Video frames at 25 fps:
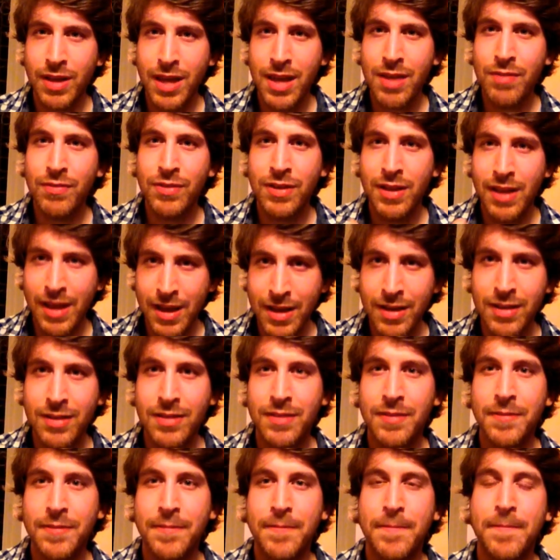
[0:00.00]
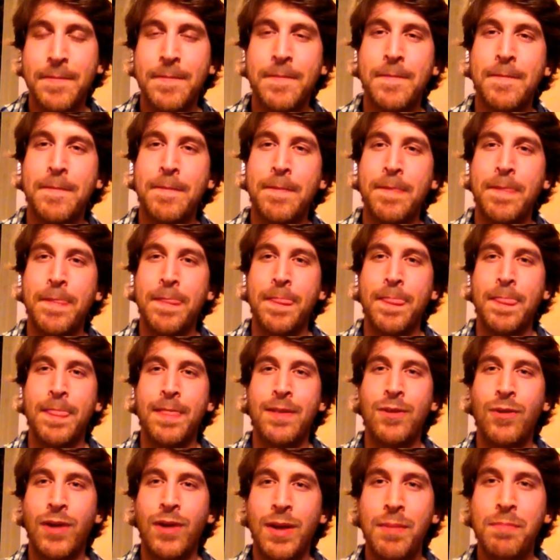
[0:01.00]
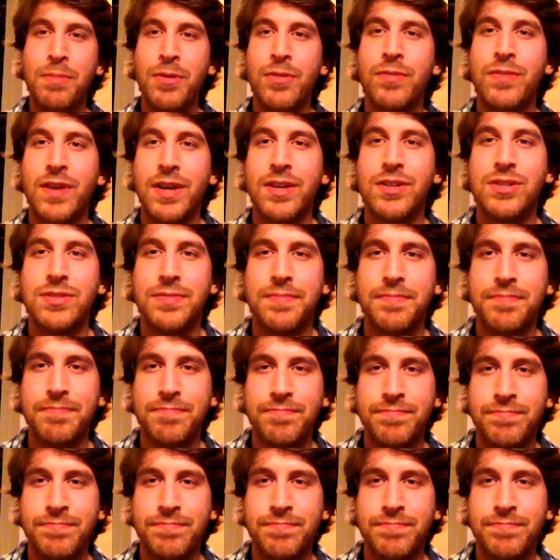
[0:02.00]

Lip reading: Even in your imperfection,